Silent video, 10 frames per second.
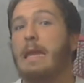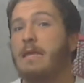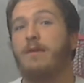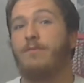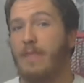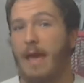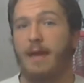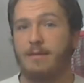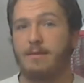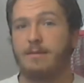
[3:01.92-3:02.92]
any of
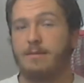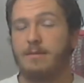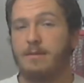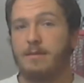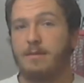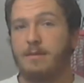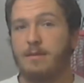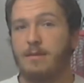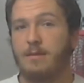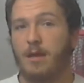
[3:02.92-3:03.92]
that.
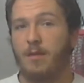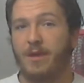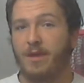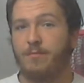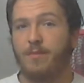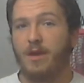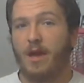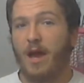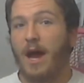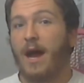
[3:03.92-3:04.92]
I mean,
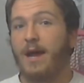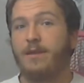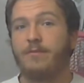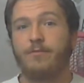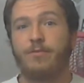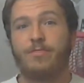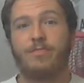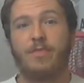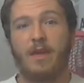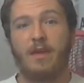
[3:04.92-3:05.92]
I don't
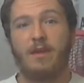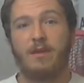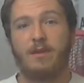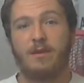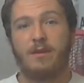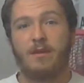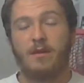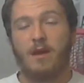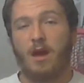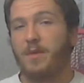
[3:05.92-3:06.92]
think,
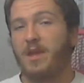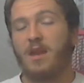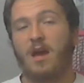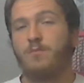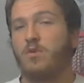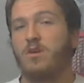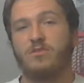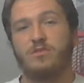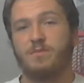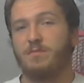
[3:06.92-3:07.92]
I mean, I'm one of
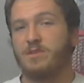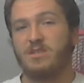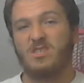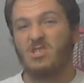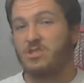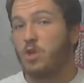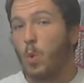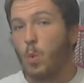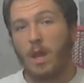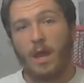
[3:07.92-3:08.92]
those people that just
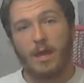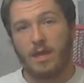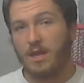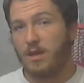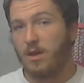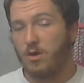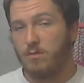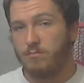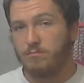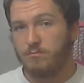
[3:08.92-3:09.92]
don't like it at all.
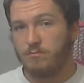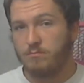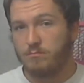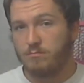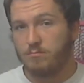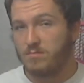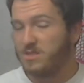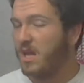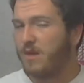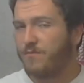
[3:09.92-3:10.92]

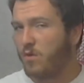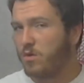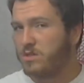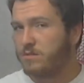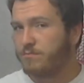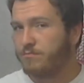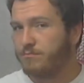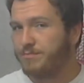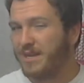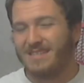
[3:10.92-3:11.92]
It's not forced,
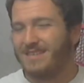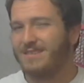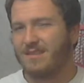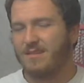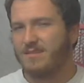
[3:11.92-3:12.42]
but just,